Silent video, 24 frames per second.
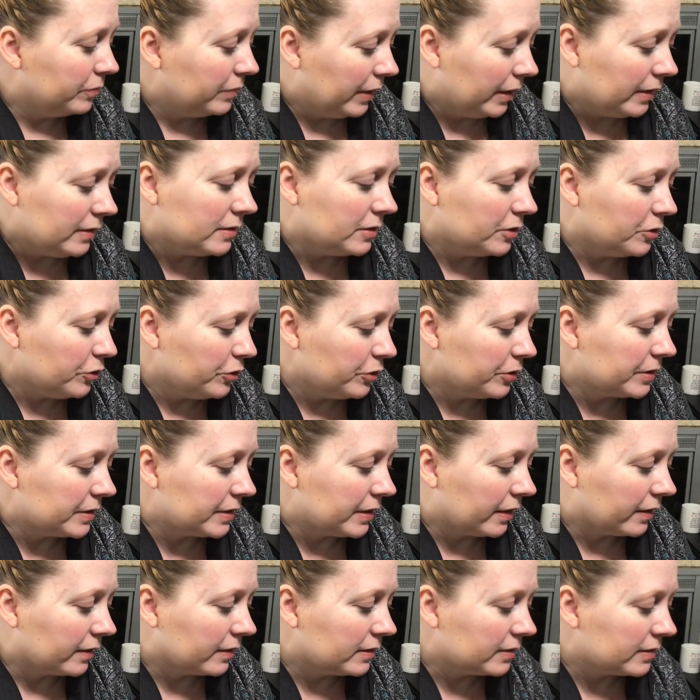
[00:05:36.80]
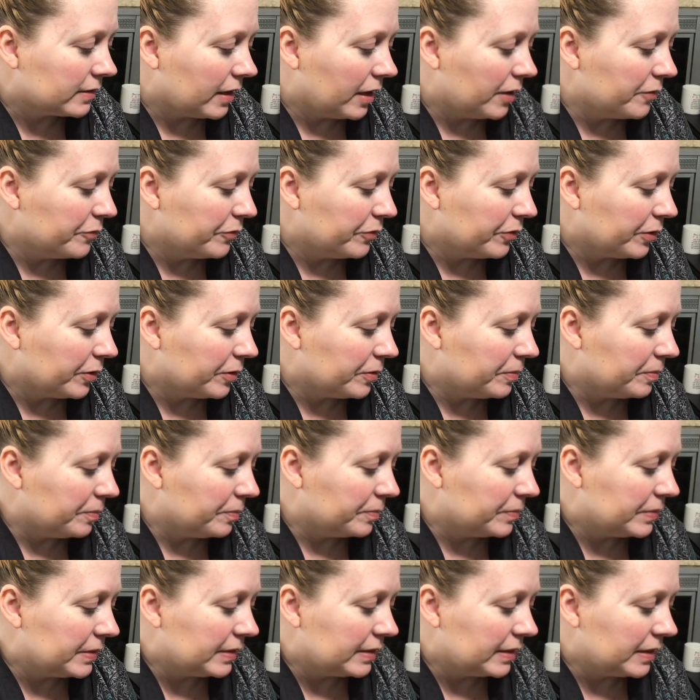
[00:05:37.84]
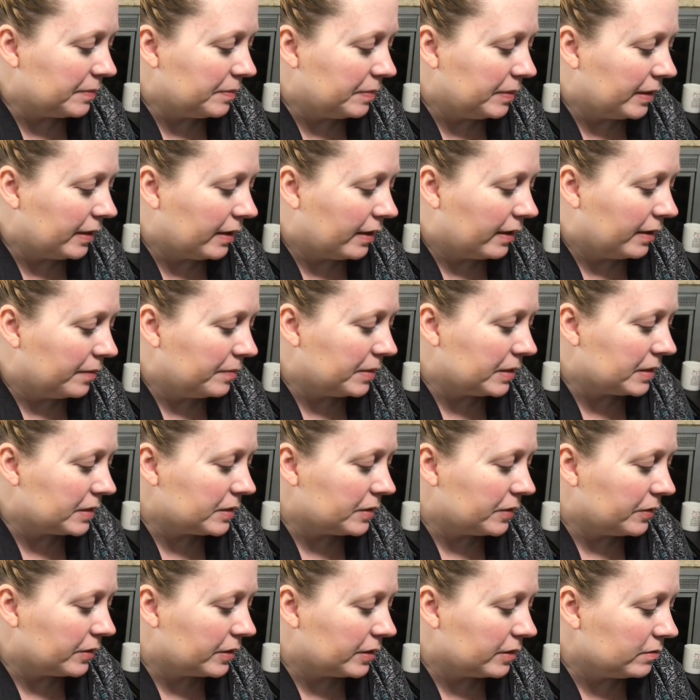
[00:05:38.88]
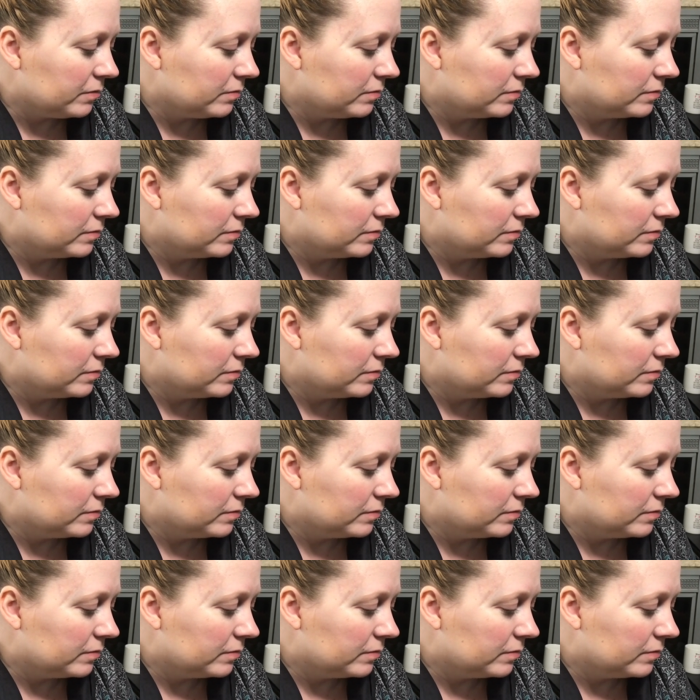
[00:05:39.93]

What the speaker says: That's interesting. This came from Sleepy Eye, Minnesota.